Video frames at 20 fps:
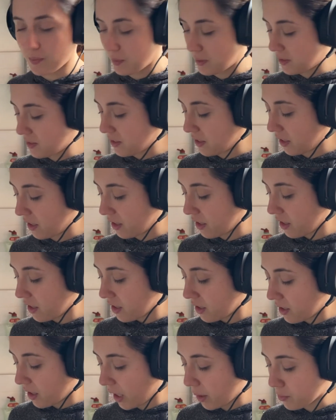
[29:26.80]
But yeah,
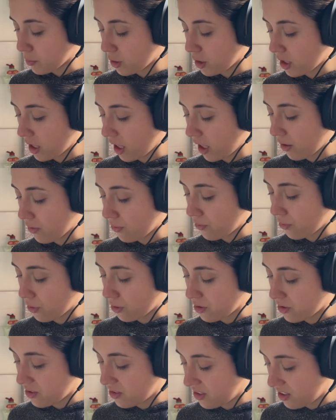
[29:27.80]
I'm gonna have for
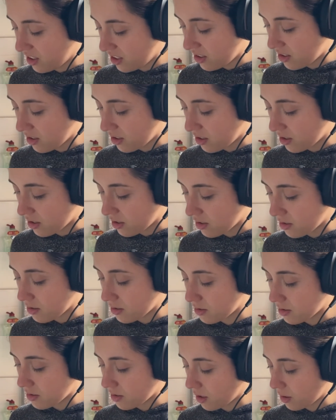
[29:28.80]
dinner,
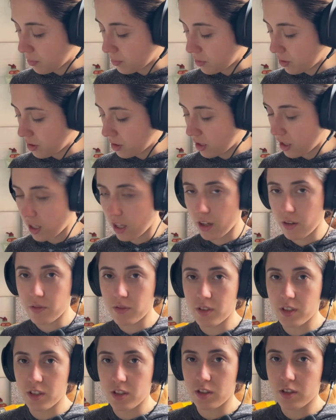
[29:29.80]
I'm gonna have this